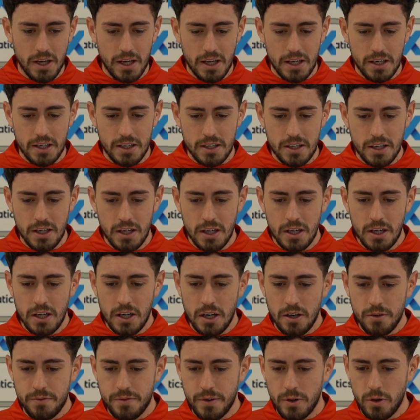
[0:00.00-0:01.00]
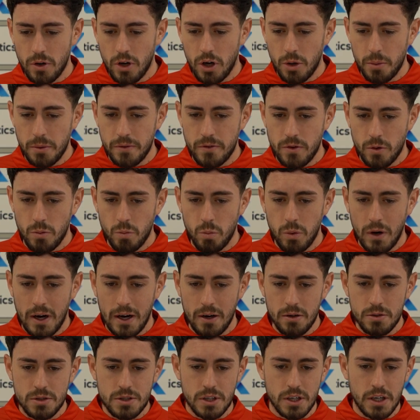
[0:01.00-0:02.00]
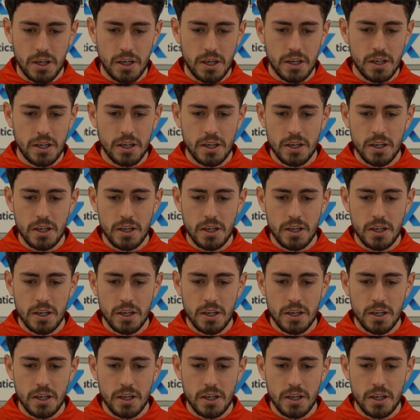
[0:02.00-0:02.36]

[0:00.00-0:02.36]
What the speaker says: and I feel like we've done well to